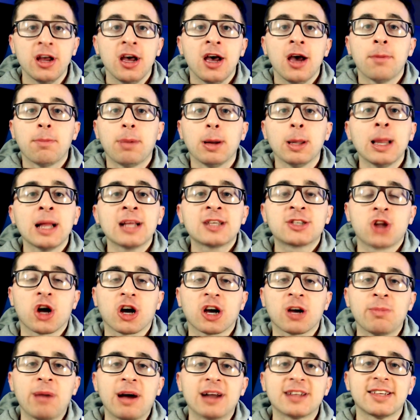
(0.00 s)
But let's
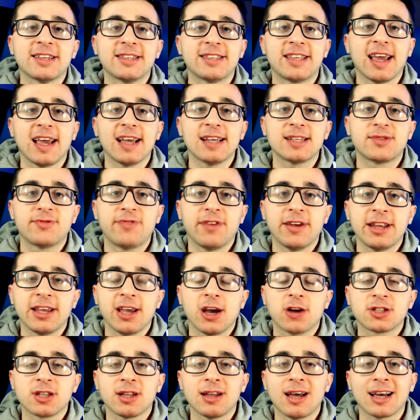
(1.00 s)
talk about today's
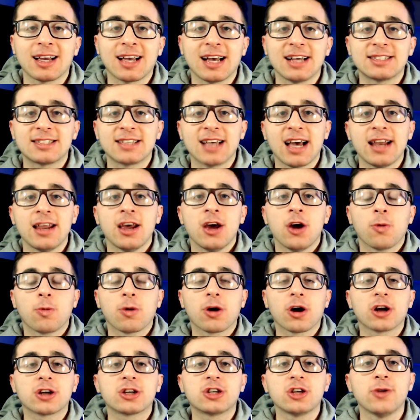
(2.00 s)
video. So like I said,
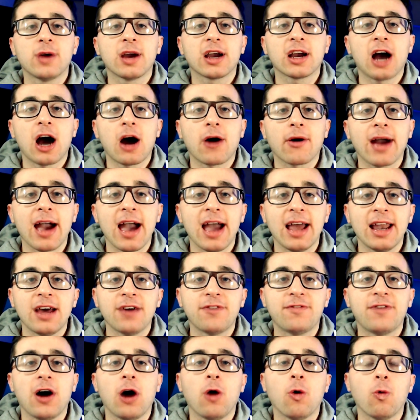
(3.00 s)
we are doing our
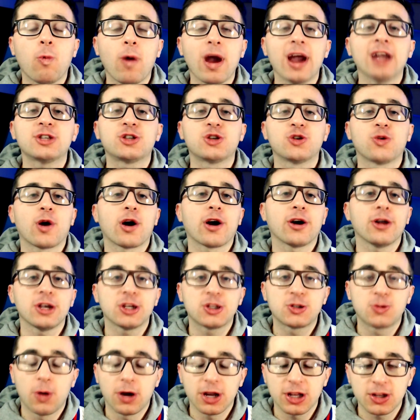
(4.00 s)
NFL way too early
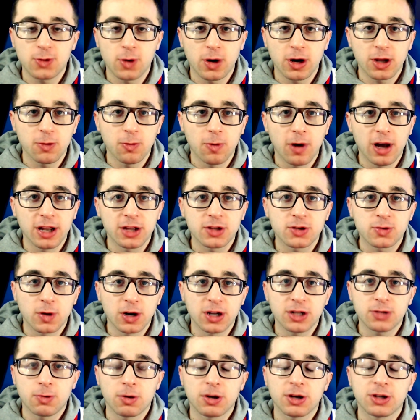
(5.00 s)
2021 and
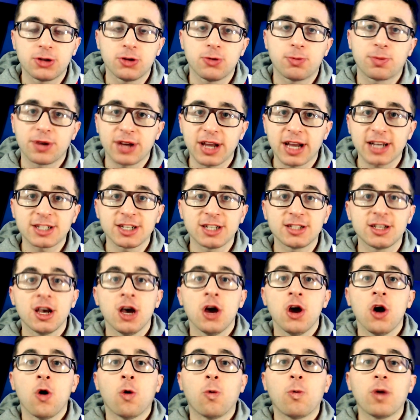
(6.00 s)
2022 predictions.
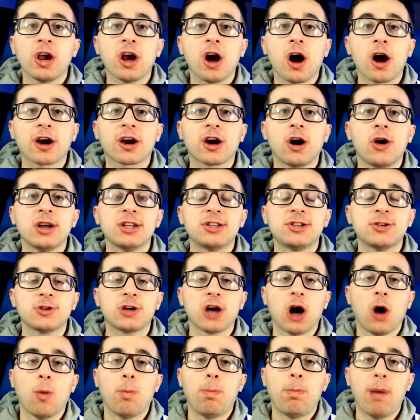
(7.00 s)
We are going to
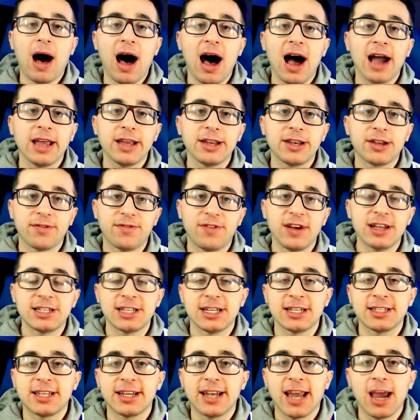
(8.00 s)
go by
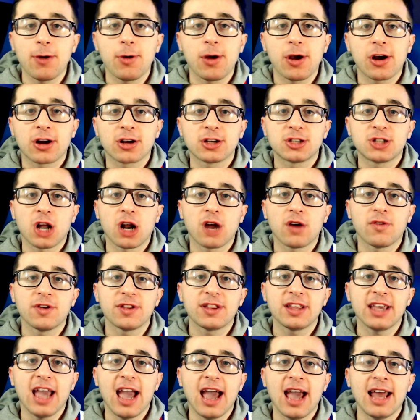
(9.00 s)
division. Today we are going to start off with
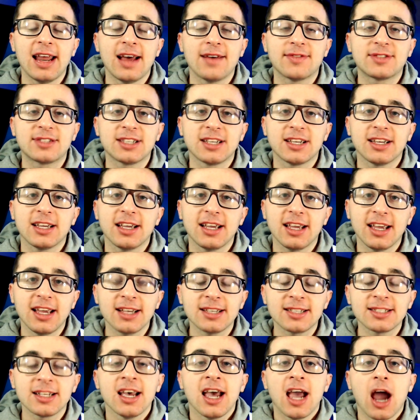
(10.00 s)
the NFC
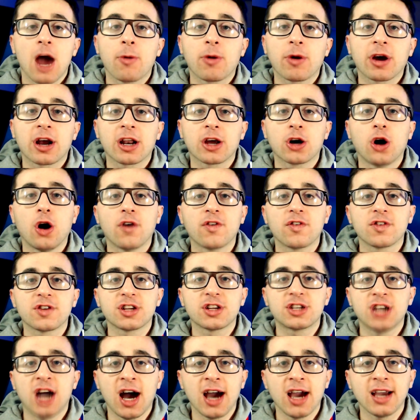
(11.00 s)
East, and we're going to go over the
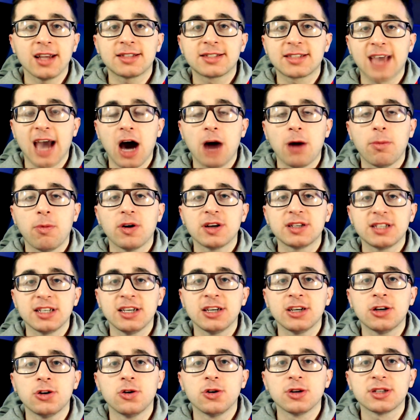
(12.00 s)
Giants, Cowboys,
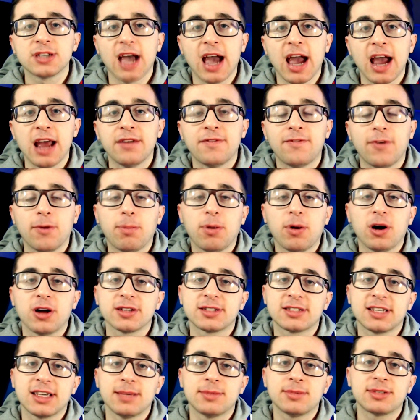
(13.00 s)
Eagles, and football
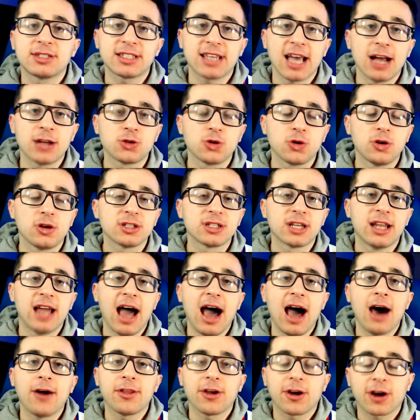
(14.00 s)
team schedules and
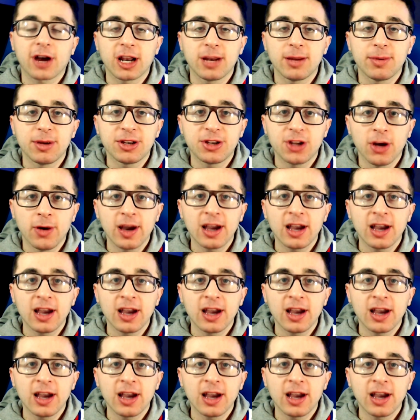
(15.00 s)
how they're going to be doing.